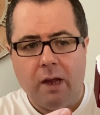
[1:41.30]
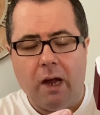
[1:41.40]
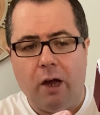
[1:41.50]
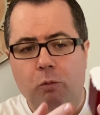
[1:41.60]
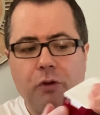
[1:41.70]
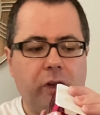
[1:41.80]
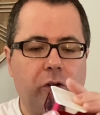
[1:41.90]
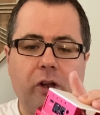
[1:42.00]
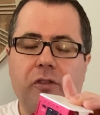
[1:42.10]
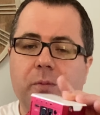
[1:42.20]
And uh, one thing
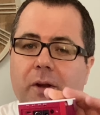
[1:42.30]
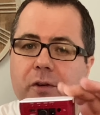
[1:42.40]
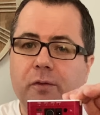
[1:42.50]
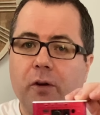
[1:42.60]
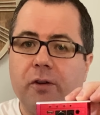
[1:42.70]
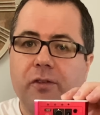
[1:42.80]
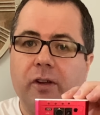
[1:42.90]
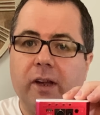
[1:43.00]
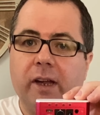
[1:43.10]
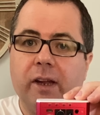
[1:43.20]
you'll notice about this
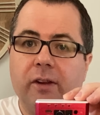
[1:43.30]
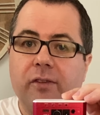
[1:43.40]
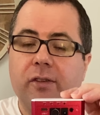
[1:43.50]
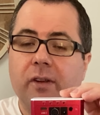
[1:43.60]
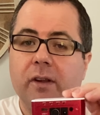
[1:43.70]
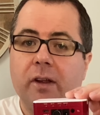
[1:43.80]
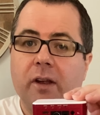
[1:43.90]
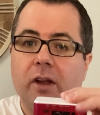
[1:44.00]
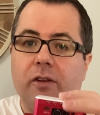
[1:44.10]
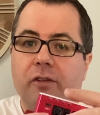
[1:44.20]
focuser is
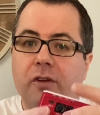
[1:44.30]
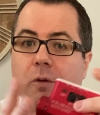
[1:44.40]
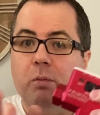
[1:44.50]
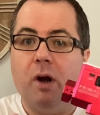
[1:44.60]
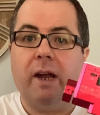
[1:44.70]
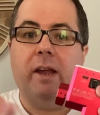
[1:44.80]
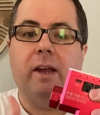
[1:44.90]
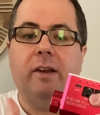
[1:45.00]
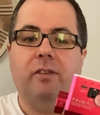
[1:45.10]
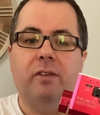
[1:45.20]
there's no
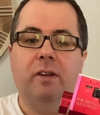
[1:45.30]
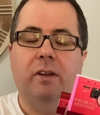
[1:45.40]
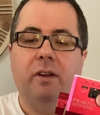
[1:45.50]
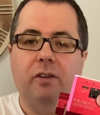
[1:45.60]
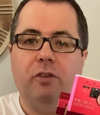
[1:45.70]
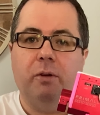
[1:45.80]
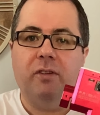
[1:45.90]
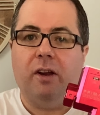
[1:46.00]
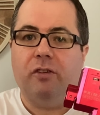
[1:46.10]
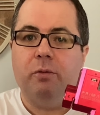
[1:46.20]
bracket to
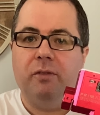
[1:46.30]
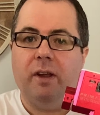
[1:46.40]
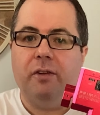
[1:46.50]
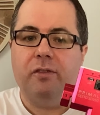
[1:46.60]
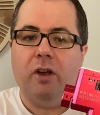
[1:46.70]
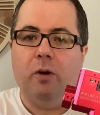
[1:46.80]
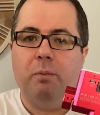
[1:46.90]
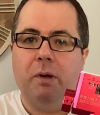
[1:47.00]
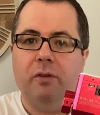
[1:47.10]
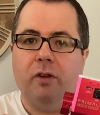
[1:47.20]
attach to a
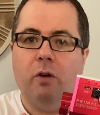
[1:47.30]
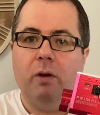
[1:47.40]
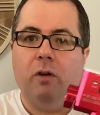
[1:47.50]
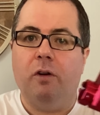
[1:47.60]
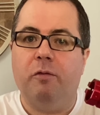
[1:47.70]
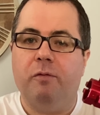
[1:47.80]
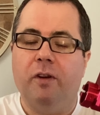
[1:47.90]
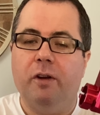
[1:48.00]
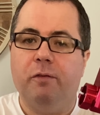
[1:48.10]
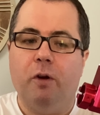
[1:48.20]
telescope. So a lot of
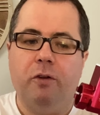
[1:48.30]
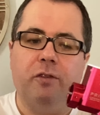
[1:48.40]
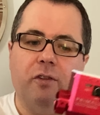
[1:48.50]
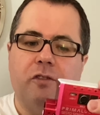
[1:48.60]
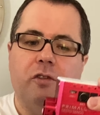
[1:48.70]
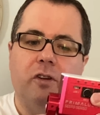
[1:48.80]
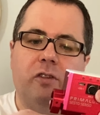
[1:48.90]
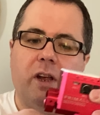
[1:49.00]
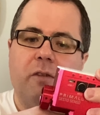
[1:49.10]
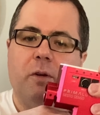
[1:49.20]
uh, focusers
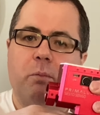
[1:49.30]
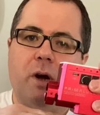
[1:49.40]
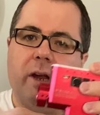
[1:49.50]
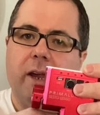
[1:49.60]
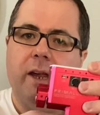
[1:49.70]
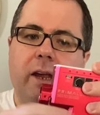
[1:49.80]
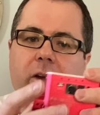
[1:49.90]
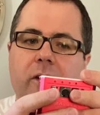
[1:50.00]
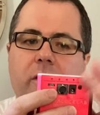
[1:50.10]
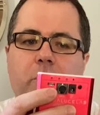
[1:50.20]
traditionally have a bracket
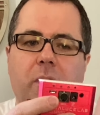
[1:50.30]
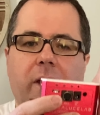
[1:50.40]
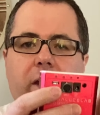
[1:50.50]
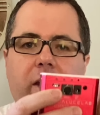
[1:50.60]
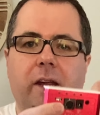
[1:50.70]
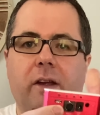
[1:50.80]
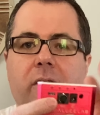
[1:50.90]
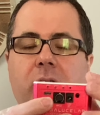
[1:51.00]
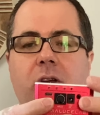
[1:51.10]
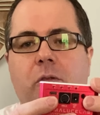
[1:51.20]
here and a bracket
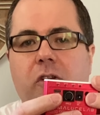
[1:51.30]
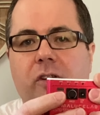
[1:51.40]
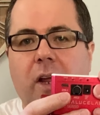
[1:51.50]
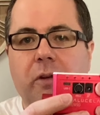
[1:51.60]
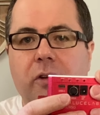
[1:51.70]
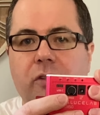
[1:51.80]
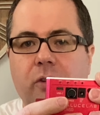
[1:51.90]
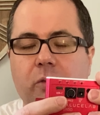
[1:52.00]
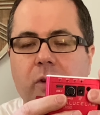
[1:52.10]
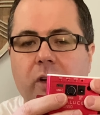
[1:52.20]
here, which allow you
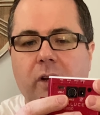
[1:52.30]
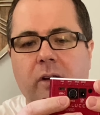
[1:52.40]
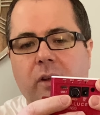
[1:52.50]
to uh,